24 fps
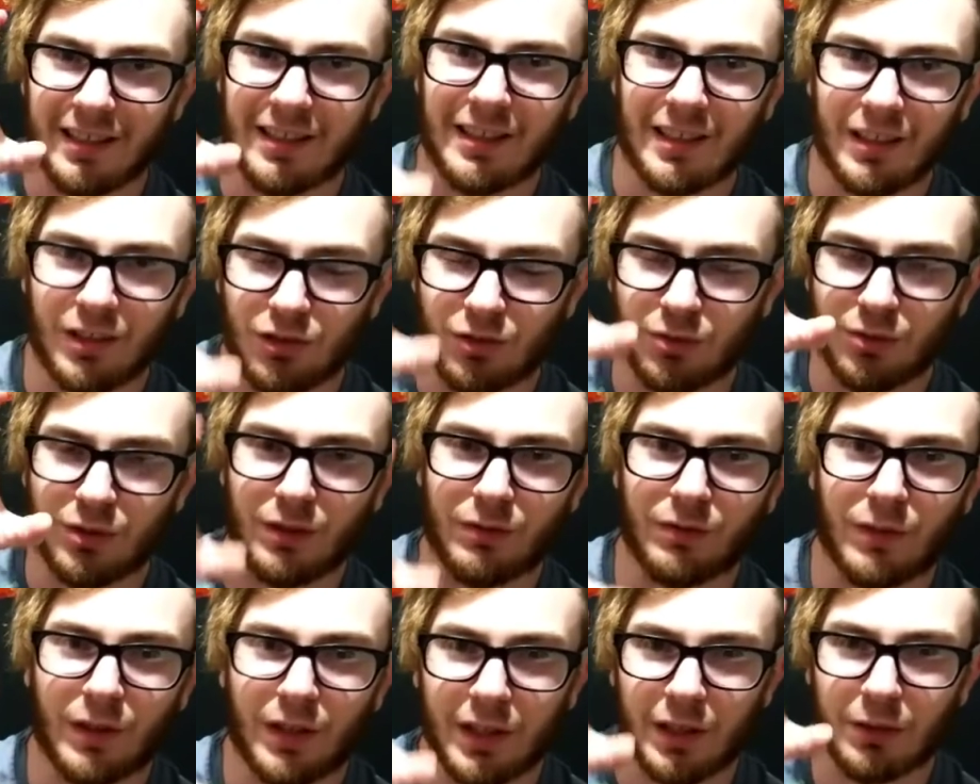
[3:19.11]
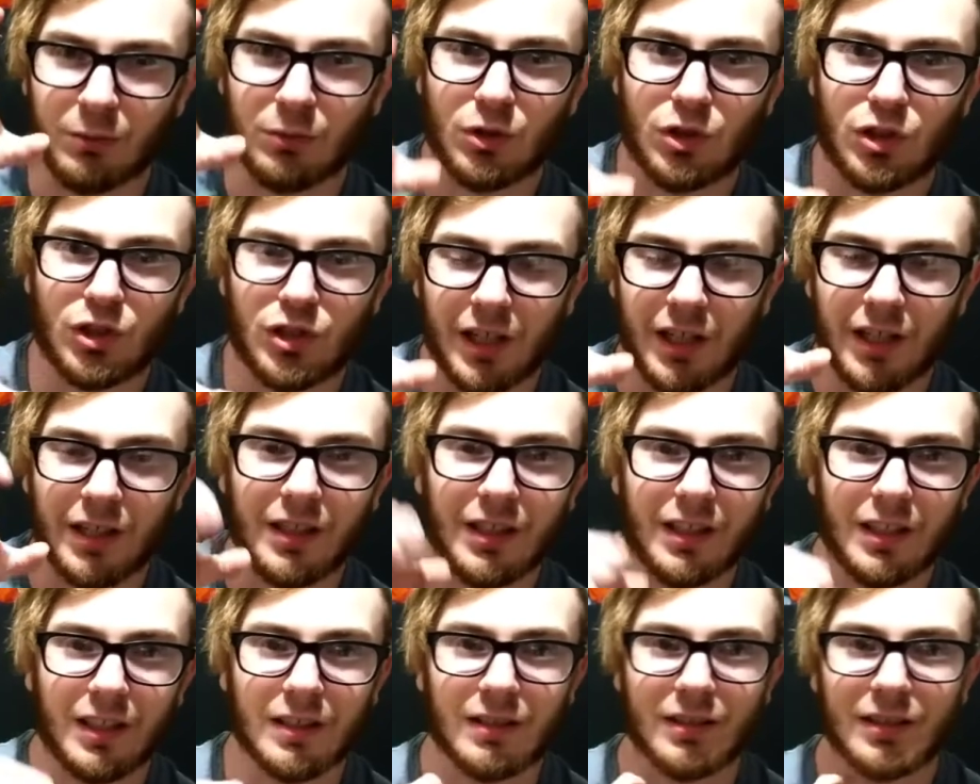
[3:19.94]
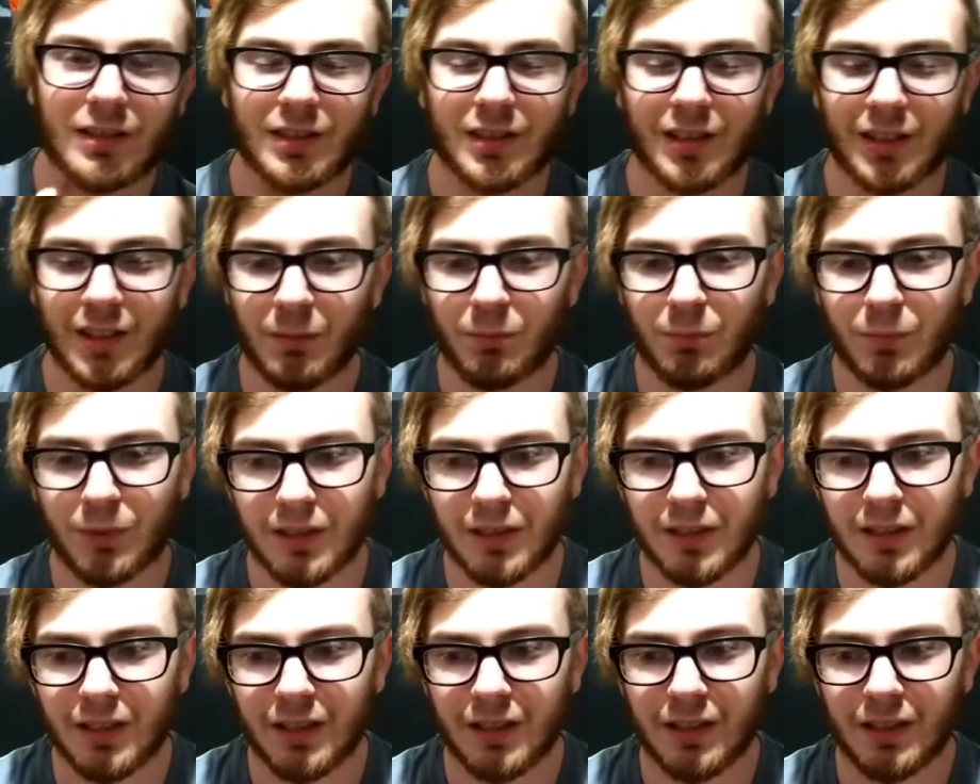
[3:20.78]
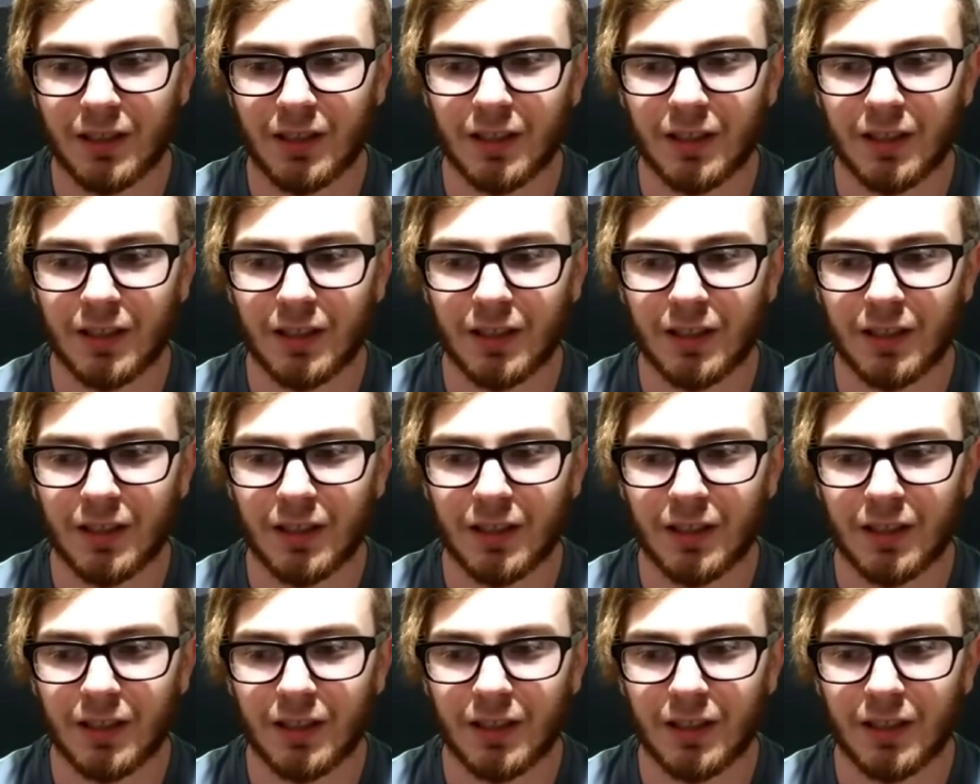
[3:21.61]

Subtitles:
and the screen felt like it was shaking and skipping,